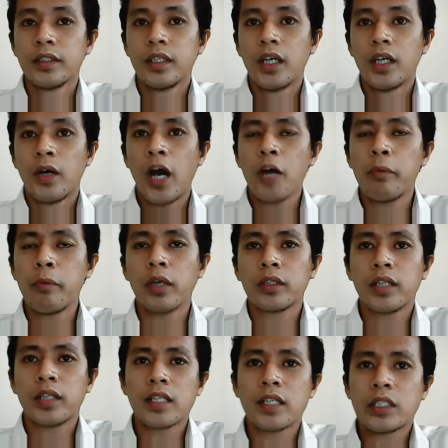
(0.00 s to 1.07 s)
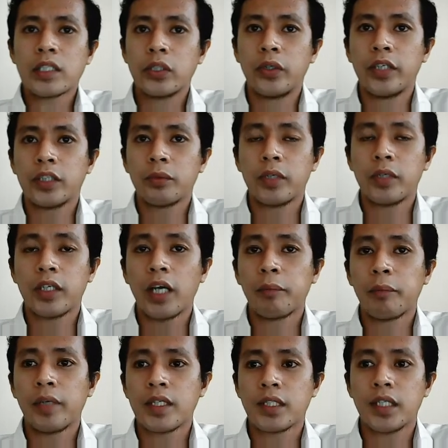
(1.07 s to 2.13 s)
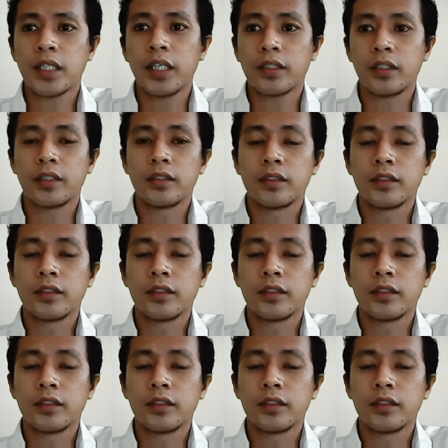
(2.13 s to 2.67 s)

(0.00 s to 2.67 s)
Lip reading: How about class your network administrator?